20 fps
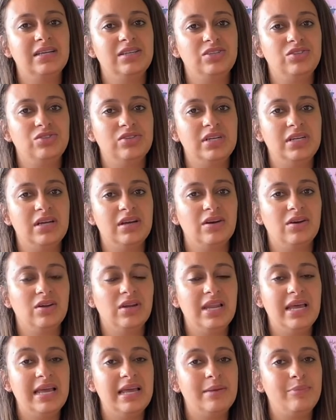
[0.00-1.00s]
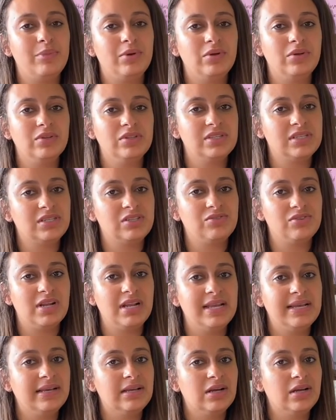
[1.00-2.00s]
street or labels. It's
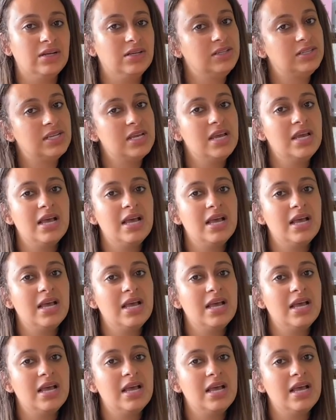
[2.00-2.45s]
really good.